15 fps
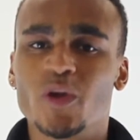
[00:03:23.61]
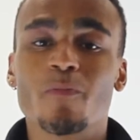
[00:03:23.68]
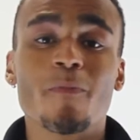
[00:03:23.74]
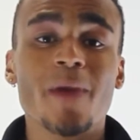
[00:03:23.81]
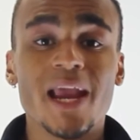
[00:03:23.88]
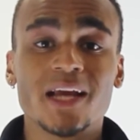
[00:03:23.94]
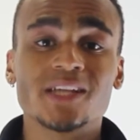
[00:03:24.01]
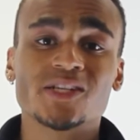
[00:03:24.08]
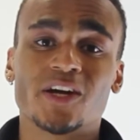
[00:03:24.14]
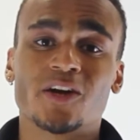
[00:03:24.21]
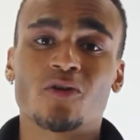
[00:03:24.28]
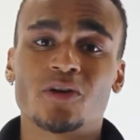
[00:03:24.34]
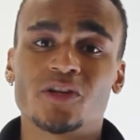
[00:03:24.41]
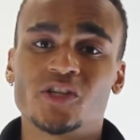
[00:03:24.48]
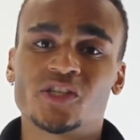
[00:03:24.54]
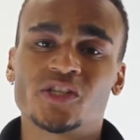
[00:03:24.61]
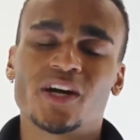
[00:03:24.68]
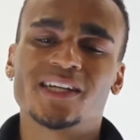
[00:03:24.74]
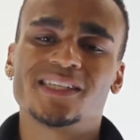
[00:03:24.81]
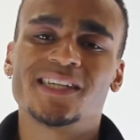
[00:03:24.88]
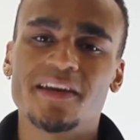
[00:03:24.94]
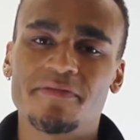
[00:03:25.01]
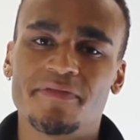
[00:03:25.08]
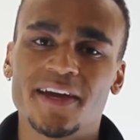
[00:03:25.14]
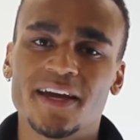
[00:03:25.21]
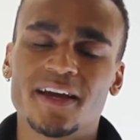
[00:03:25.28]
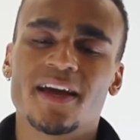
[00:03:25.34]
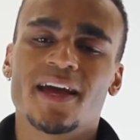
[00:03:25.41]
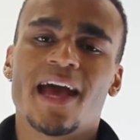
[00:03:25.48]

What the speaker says: we make psychology scientific